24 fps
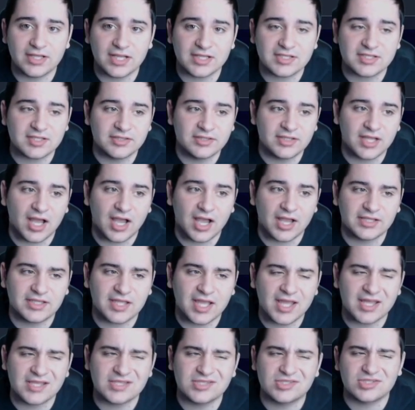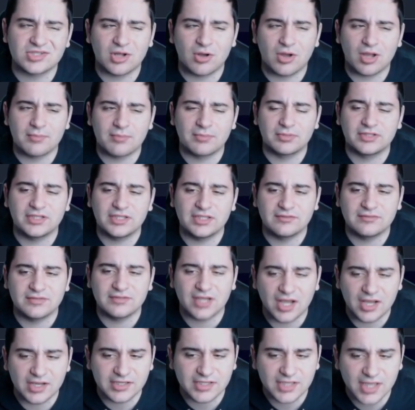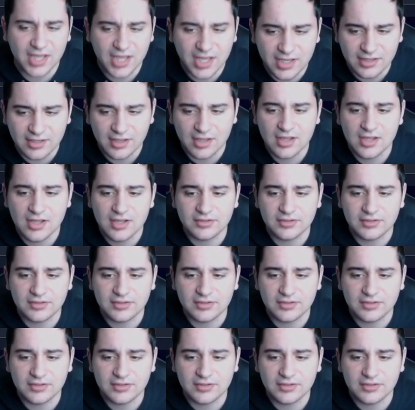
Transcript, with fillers: That's 9k snow, I believe. 9k.